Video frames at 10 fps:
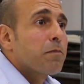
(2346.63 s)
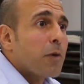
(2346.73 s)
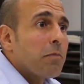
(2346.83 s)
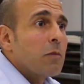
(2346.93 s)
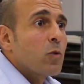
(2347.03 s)

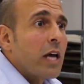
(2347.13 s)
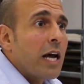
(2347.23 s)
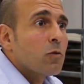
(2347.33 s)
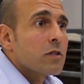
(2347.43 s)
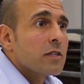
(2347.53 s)
problem we
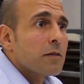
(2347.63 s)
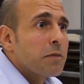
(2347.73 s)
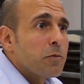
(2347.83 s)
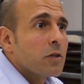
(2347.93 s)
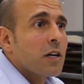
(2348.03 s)
had is
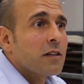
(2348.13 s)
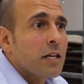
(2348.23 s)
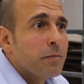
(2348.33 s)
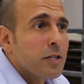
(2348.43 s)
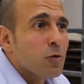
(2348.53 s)
that people cannot
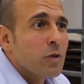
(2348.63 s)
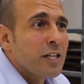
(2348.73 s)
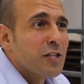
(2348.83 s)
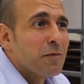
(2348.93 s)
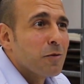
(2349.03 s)
take picture with
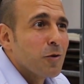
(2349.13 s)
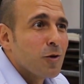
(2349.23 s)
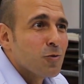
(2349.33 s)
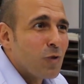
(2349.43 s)
the J-Bot, because